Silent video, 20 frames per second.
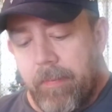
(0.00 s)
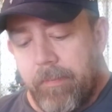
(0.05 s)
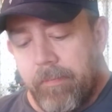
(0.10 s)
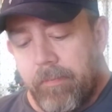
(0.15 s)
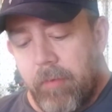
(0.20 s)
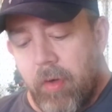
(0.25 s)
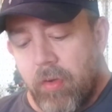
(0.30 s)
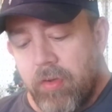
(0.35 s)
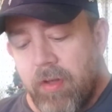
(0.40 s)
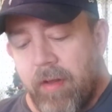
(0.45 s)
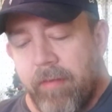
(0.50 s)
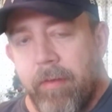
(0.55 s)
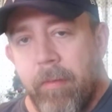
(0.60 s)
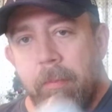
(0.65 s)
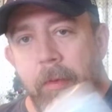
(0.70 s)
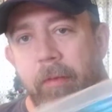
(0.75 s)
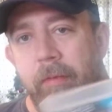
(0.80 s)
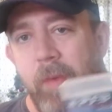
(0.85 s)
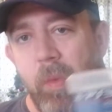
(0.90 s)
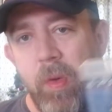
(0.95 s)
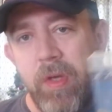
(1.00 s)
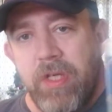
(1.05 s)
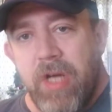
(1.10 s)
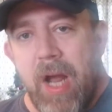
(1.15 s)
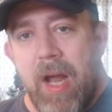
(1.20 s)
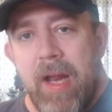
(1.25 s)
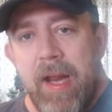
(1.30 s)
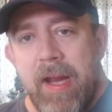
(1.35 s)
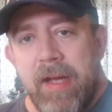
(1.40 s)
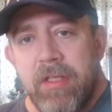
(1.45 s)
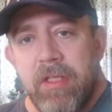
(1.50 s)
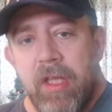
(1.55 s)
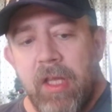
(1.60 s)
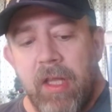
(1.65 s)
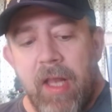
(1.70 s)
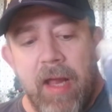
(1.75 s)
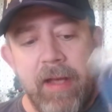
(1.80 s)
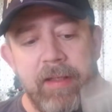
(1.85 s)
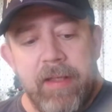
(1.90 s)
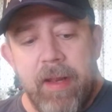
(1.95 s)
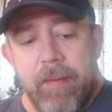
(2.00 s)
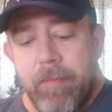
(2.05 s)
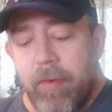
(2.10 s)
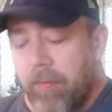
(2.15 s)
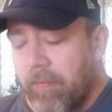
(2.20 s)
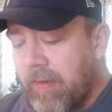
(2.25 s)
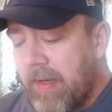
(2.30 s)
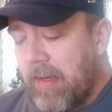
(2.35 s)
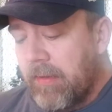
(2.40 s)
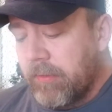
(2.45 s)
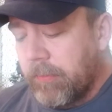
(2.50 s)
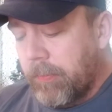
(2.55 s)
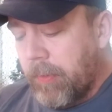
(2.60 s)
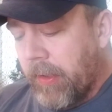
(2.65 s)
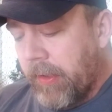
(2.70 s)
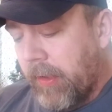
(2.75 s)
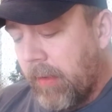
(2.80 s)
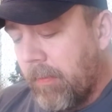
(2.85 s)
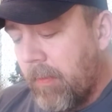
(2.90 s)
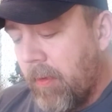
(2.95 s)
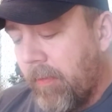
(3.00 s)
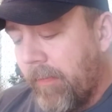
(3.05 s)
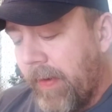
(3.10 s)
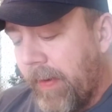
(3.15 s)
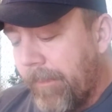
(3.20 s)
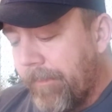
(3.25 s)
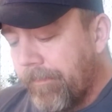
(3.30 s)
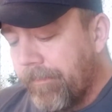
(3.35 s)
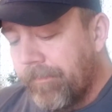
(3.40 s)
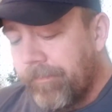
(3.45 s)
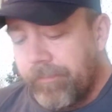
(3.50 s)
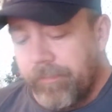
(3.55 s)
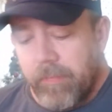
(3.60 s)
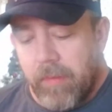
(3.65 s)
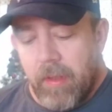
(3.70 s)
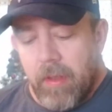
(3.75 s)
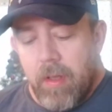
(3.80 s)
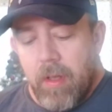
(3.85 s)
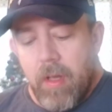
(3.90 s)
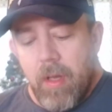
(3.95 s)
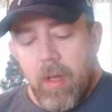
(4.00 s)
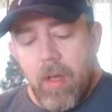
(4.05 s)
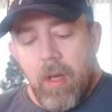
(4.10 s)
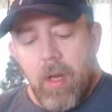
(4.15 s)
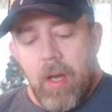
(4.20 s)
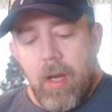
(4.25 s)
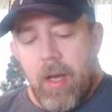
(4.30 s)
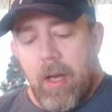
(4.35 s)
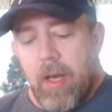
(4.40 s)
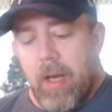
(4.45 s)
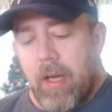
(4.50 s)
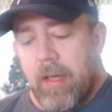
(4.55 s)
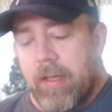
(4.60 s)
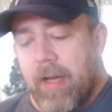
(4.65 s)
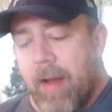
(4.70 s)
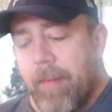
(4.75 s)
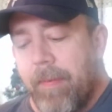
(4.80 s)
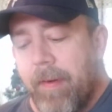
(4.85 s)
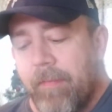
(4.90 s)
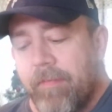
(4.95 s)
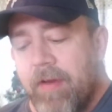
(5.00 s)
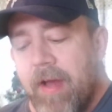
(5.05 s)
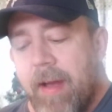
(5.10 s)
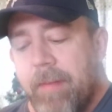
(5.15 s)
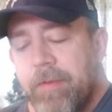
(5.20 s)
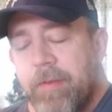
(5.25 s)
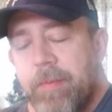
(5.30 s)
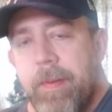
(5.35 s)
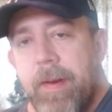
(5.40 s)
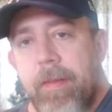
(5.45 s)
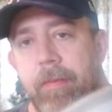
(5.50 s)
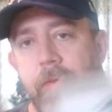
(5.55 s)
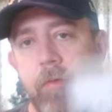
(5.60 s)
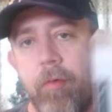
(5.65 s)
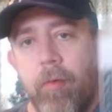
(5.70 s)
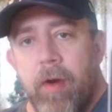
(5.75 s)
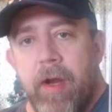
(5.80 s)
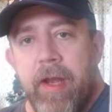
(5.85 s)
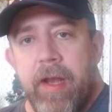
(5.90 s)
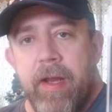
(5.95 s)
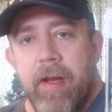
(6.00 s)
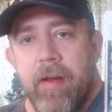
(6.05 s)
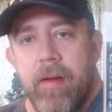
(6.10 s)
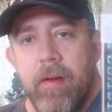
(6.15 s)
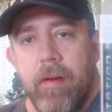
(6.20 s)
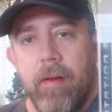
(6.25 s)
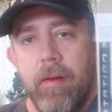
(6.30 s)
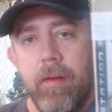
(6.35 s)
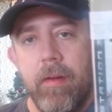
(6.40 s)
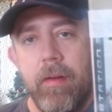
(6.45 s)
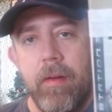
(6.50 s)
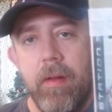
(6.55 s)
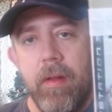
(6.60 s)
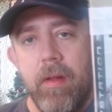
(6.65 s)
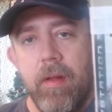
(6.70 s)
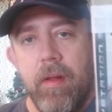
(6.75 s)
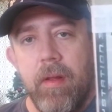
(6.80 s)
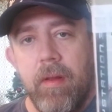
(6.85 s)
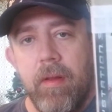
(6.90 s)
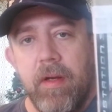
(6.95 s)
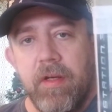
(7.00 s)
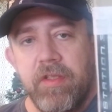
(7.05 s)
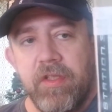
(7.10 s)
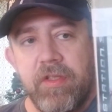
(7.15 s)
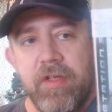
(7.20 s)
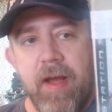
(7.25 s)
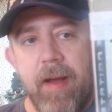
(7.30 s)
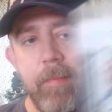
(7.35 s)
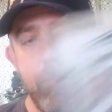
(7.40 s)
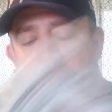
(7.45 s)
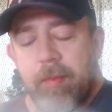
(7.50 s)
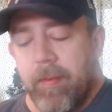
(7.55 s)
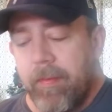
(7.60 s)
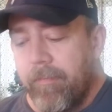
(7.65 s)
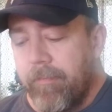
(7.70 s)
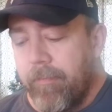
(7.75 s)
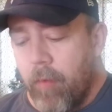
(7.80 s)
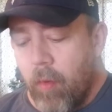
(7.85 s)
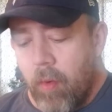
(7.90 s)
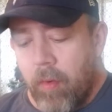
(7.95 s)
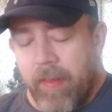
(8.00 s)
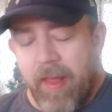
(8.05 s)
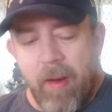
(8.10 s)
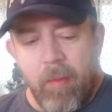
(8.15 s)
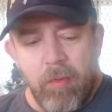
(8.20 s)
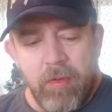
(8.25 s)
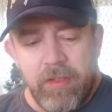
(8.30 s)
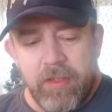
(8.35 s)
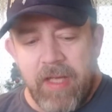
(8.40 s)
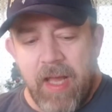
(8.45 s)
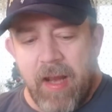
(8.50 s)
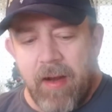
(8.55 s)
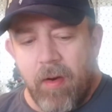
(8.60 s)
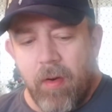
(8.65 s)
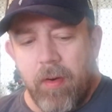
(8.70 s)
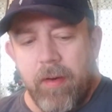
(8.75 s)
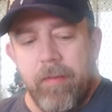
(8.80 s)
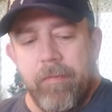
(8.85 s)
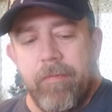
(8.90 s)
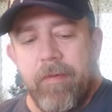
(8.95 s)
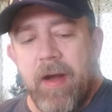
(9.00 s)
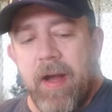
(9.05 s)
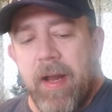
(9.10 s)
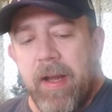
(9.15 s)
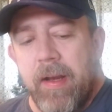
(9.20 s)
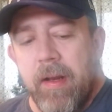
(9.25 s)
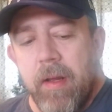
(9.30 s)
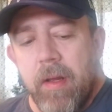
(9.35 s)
goes off the movie, which I actually liked that movie. That was a pretty good movie. Copy of Top Spin 3. There's a Top Spin 4. That one's kind of hard to find.